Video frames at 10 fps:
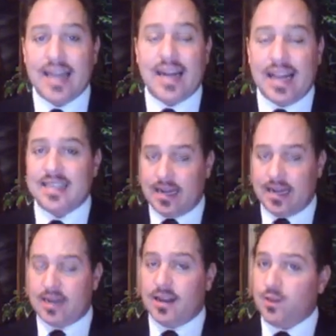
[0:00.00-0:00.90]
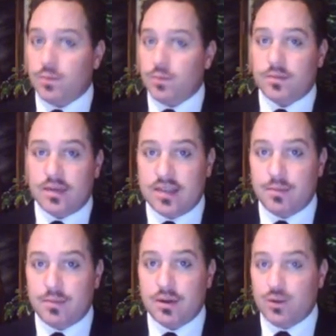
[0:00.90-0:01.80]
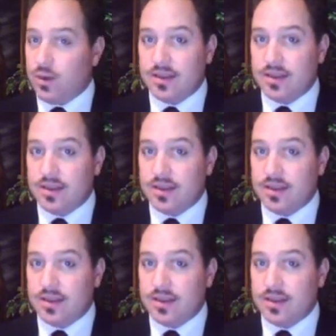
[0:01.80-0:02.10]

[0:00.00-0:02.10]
And again I stated, December